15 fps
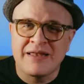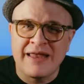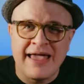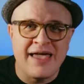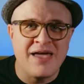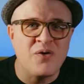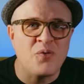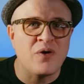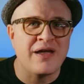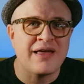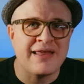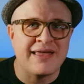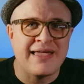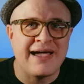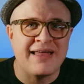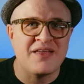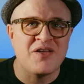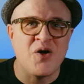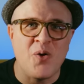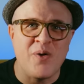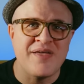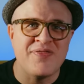Today, we're going to kind of
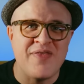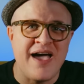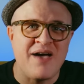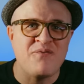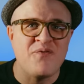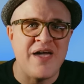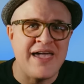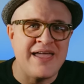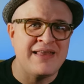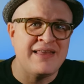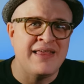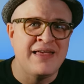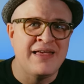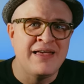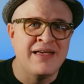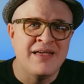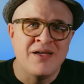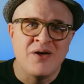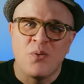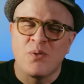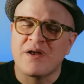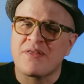go in that vein
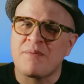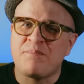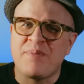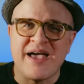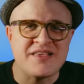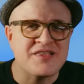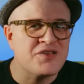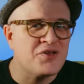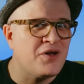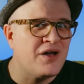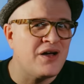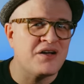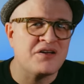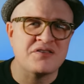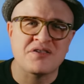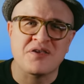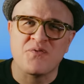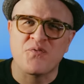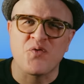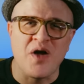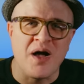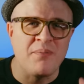one of the best songs
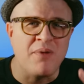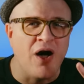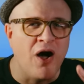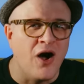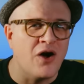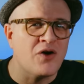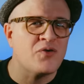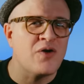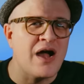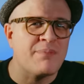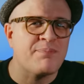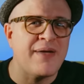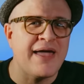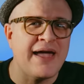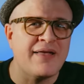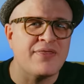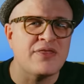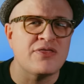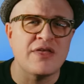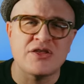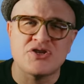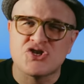from a hard rock band
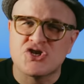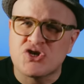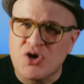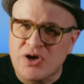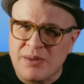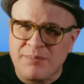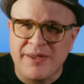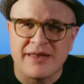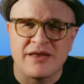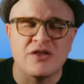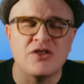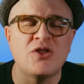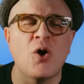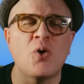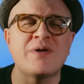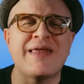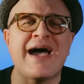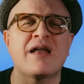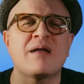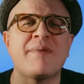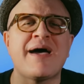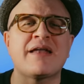that should have been a no
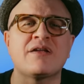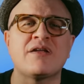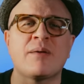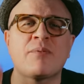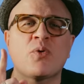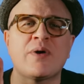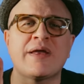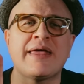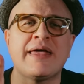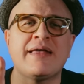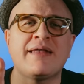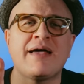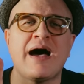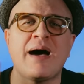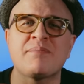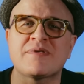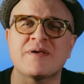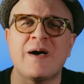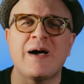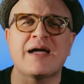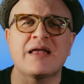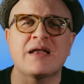doubt about it number one hit. I'm
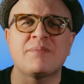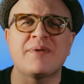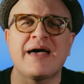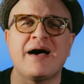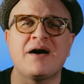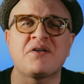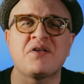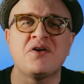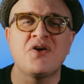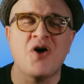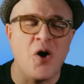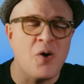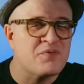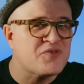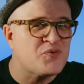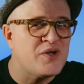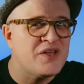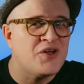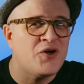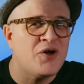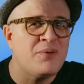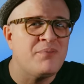talking about Home
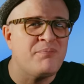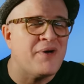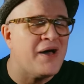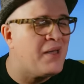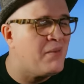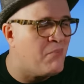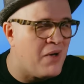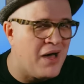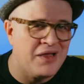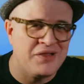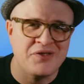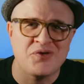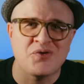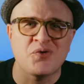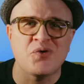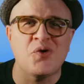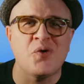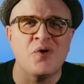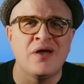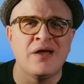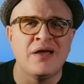Sweet Home by Motley Crue.